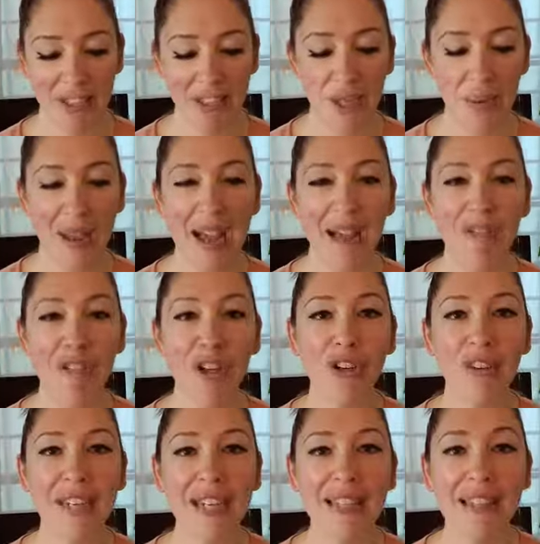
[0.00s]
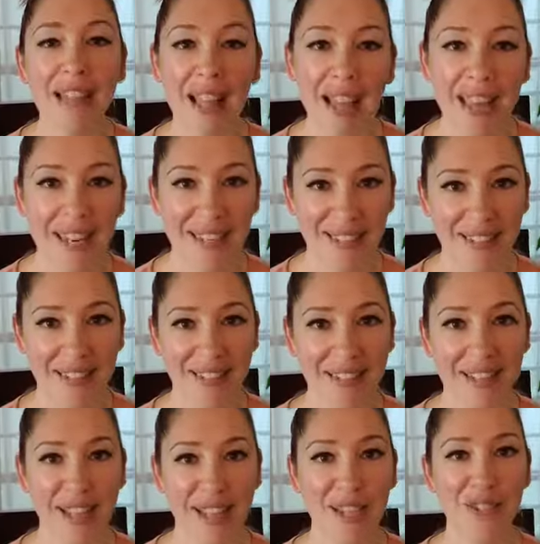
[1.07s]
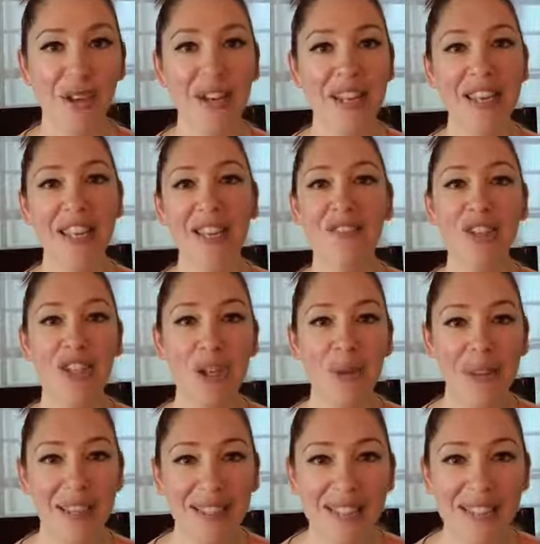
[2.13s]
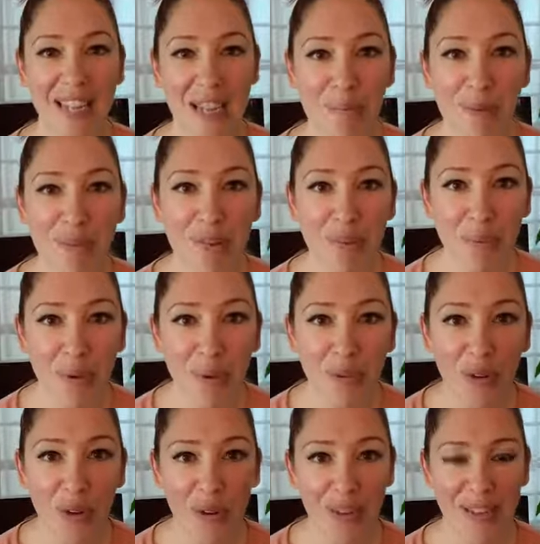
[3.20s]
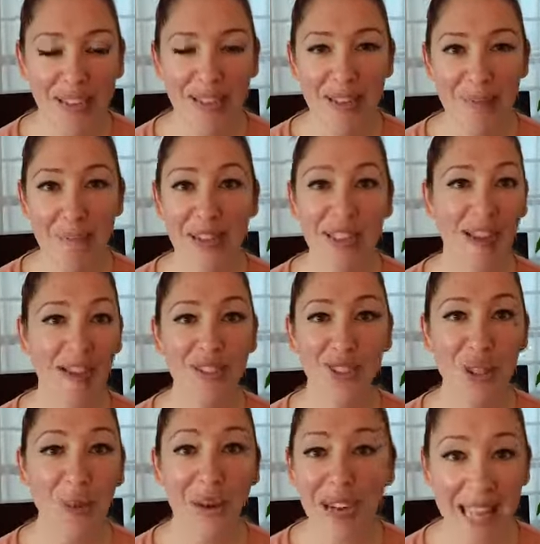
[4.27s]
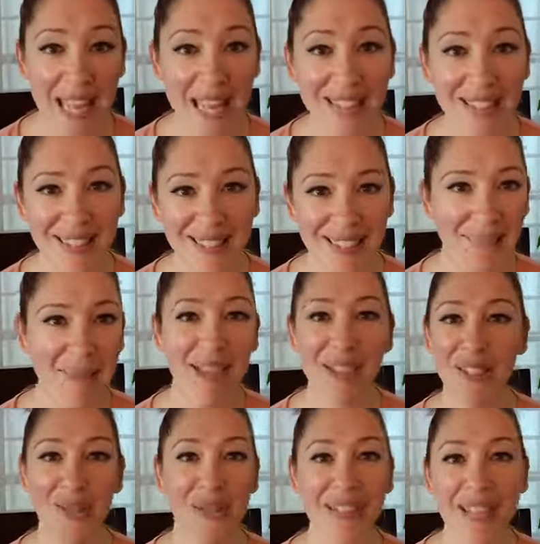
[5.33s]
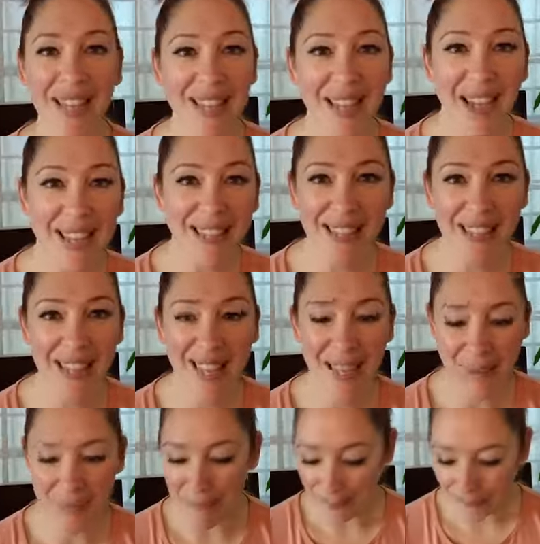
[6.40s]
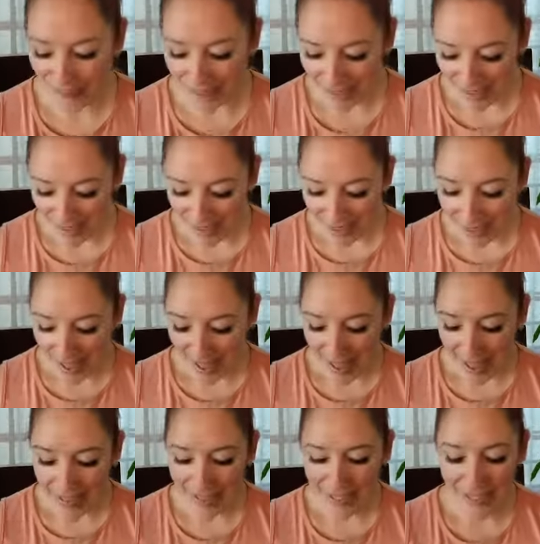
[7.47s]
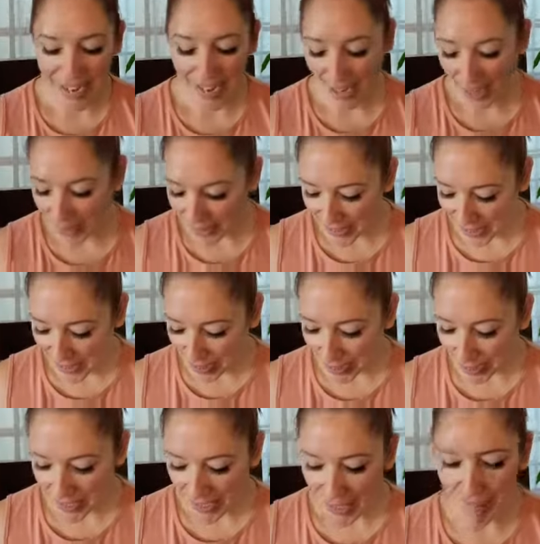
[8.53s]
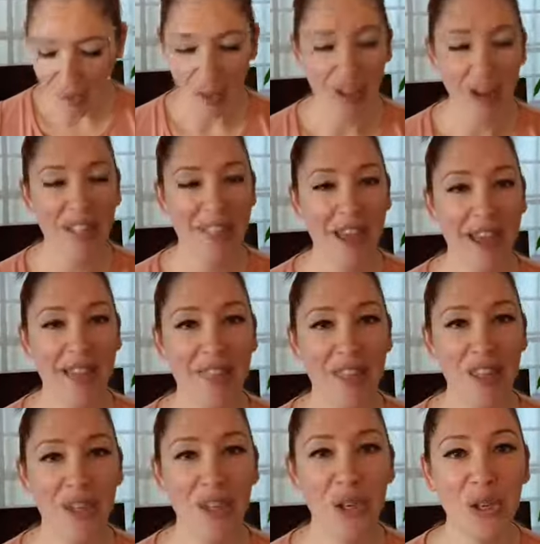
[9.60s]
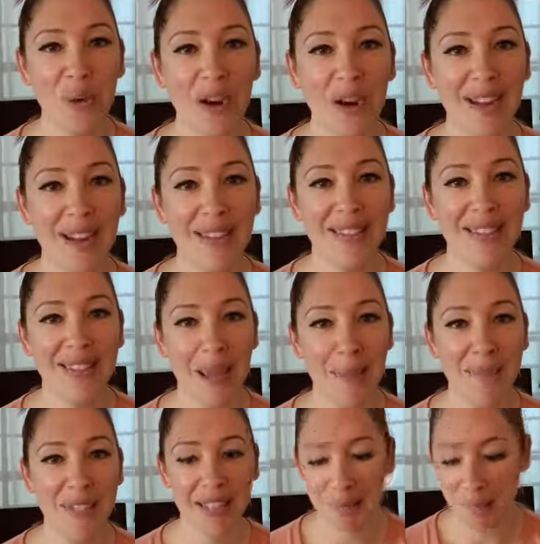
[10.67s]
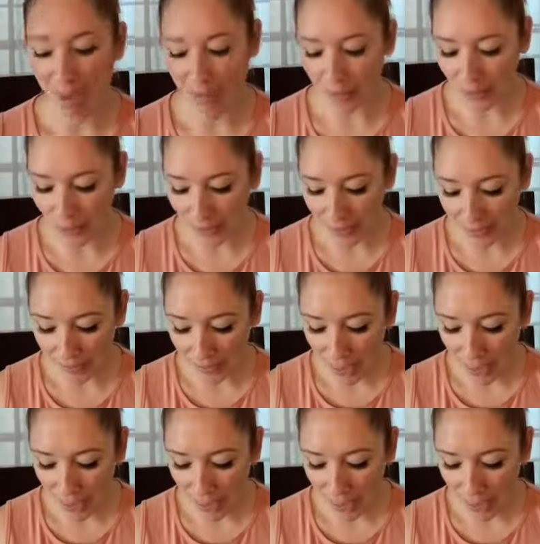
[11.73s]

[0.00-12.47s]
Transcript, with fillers: You have the green light. He's already given you His stamp of approval because you are His, because you said yes to Him. And now today we piggyback on that, that you are accepted by the Lord.